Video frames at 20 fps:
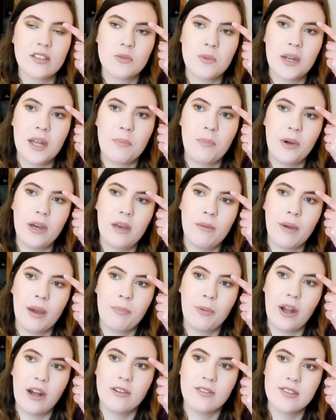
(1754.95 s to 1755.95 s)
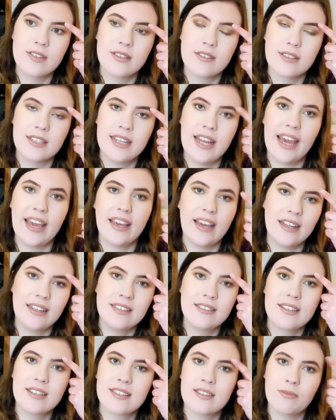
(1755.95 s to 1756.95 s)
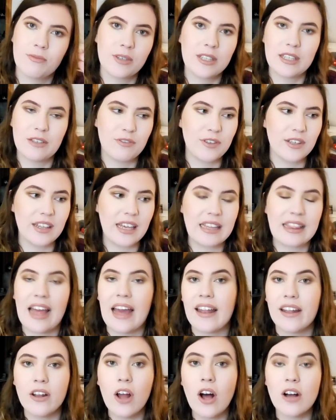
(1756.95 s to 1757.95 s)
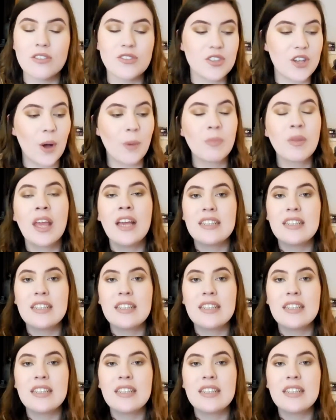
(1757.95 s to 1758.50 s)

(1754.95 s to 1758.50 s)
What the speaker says: That's what I put in my brows today, and it doesn't really feel like that at all. So